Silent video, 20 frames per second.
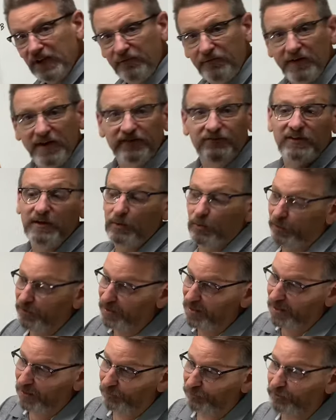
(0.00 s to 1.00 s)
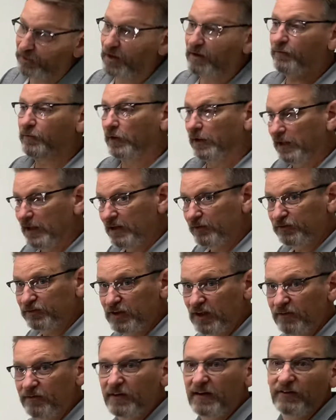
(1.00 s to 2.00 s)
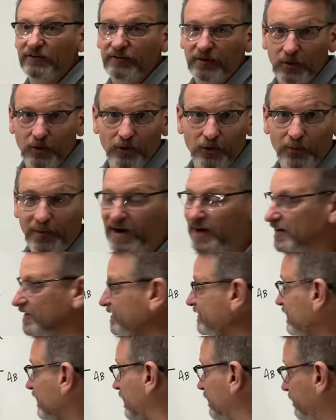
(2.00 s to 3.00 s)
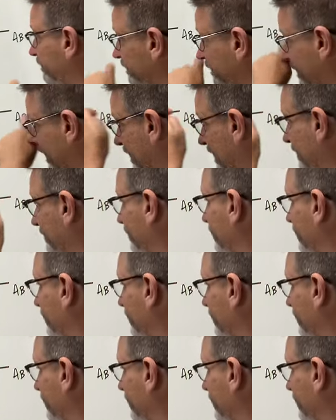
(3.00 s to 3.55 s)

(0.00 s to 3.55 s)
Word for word: has to equal the down stuff. The left stuff has to equal the right stuff, okay?